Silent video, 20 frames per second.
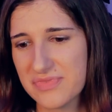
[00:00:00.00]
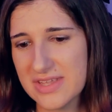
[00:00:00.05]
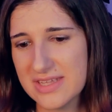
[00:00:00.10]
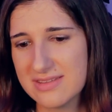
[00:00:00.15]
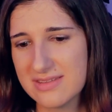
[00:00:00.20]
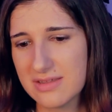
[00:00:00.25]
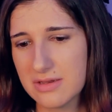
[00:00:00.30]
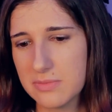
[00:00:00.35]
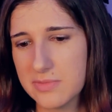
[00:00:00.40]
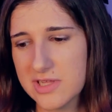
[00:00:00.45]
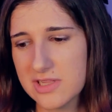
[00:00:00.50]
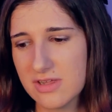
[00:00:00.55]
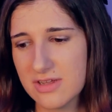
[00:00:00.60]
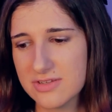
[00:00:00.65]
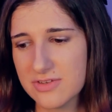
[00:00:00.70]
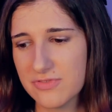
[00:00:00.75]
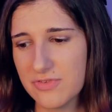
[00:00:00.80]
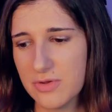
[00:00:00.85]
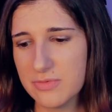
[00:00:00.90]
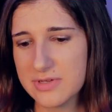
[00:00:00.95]
It's gonna be
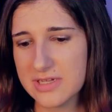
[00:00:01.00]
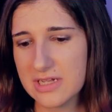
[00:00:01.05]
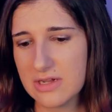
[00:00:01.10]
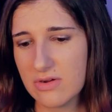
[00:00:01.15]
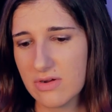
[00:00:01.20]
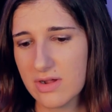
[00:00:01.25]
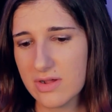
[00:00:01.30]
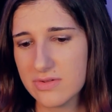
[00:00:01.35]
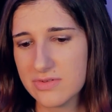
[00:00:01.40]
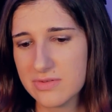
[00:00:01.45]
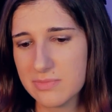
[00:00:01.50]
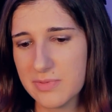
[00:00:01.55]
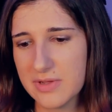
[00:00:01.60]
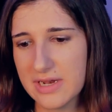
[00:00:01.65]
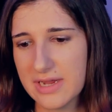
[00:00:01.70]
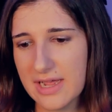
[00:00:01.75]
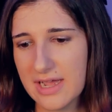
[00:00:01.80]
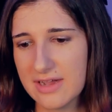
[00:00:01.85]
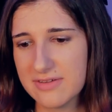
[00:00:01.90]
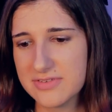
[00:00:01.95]
claustrophobic and gross,
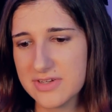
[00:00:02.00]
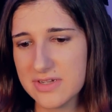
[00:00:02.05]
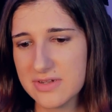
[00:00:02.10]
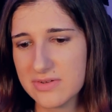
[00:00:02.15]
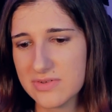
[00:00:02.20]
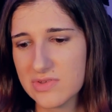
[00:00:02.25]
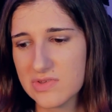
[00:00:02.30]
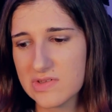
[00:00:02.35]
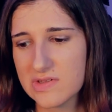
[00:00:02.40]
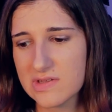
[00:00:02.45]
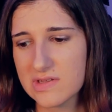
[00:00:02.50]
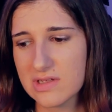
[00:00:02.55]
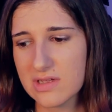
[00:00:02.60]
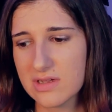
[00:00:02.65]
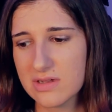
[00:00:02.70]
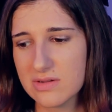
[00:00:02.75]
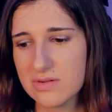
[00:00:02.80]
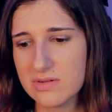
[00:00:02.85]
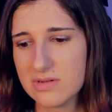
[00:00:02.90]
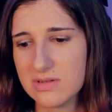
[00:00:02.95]
but I have to,
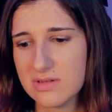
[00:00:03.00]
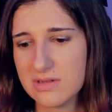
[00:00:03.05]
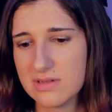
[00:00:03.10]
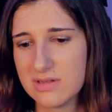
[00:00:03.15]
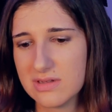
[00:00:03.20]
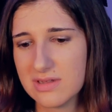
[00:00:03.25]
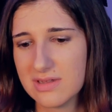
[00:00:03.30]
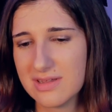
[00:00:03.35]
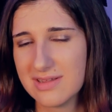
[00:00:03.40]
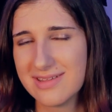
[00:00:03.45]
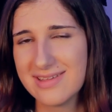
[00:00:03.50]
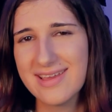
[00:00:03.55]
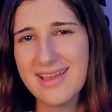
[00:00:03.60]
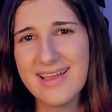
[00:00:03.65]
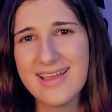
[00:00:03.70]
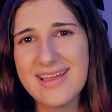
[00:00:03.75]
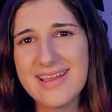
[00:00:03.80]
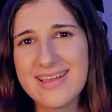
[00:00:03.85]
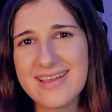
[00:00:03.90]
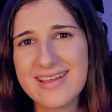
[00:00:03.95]
so.
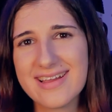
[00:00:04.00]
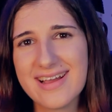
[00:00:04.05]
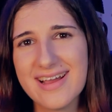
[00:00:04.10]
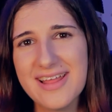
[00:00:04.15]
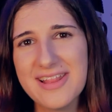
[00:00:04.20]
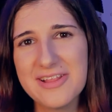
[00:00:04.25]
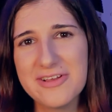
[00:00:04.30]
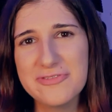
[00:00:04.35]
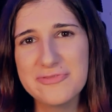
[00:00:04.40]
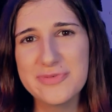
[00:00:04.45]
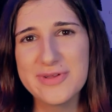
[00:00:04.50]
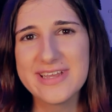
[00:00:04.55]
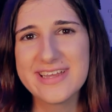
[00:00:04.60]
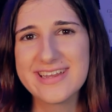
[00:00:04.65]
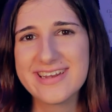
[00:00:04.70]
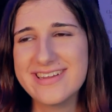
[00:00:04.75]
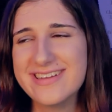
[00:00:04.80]
Yay, I love being an